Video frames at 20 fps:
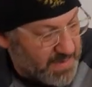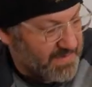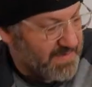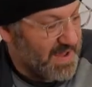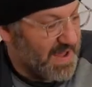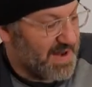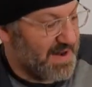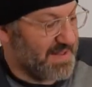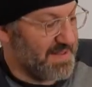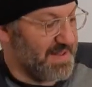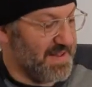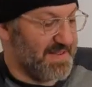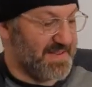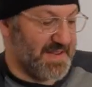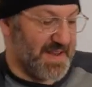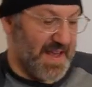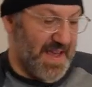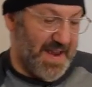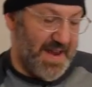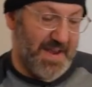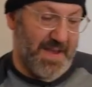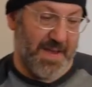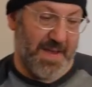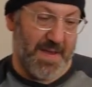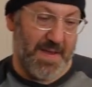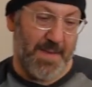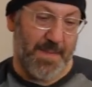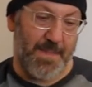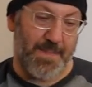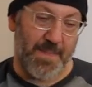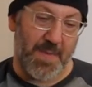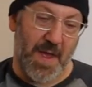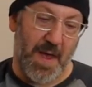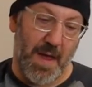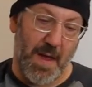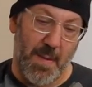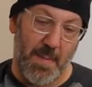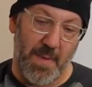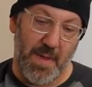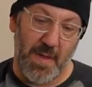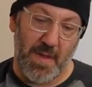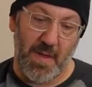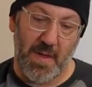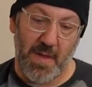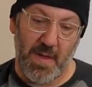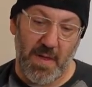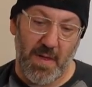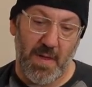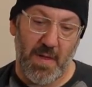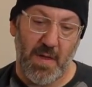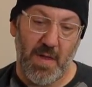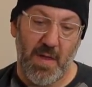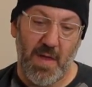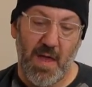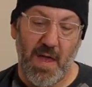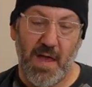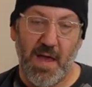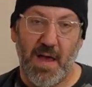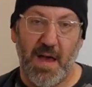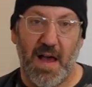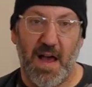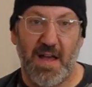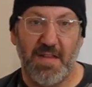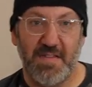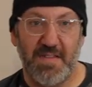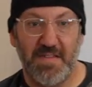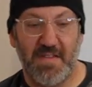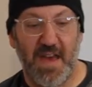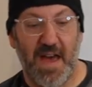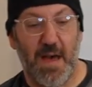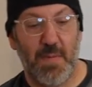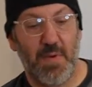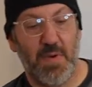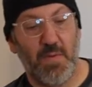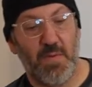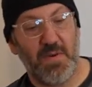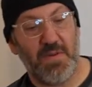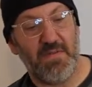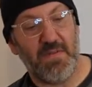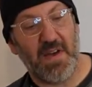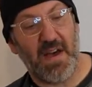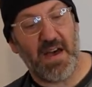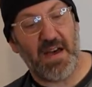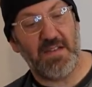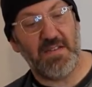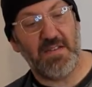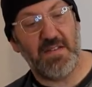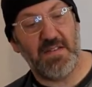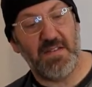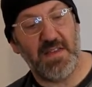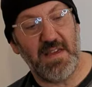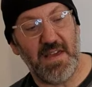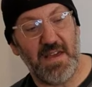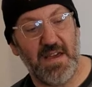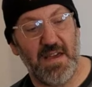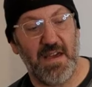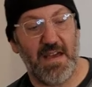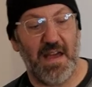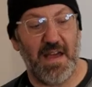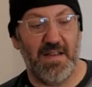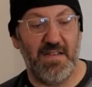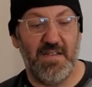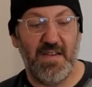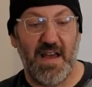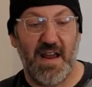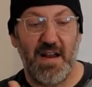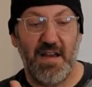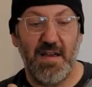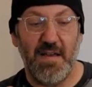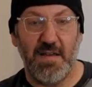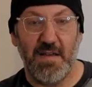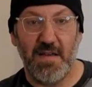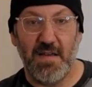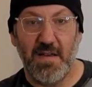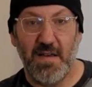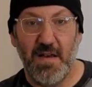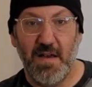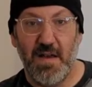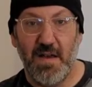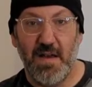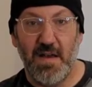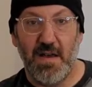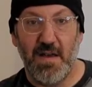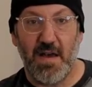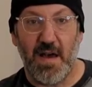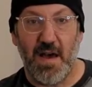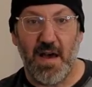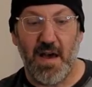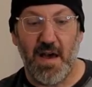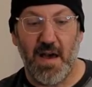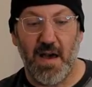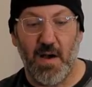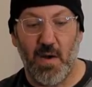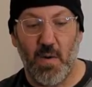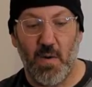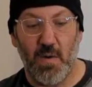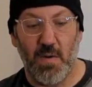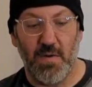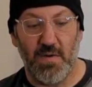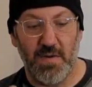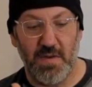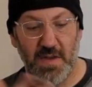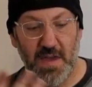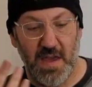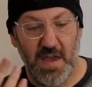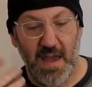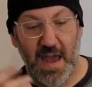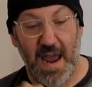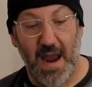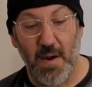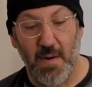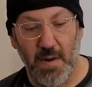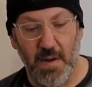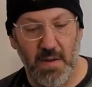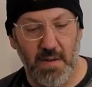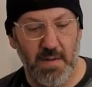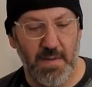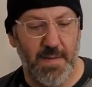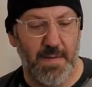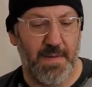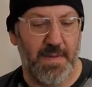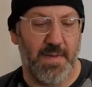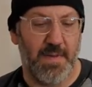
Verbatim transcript: we've got on this side. Um, on the top, we've got the antenna, uh, or the aerial,